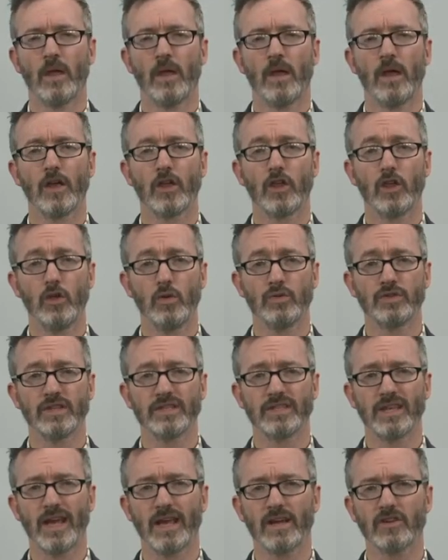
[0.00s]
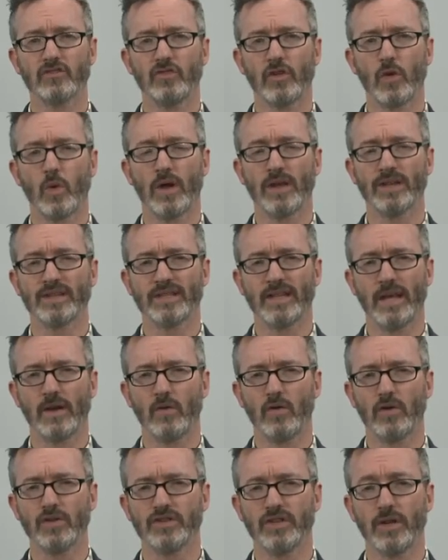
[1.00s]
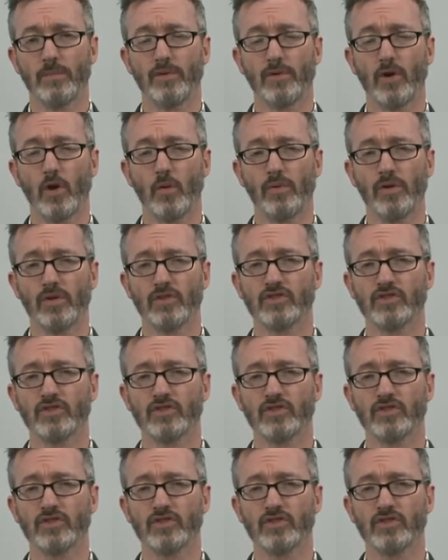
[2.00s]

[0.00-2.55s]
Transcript: Acute attacks require steroids and appropriate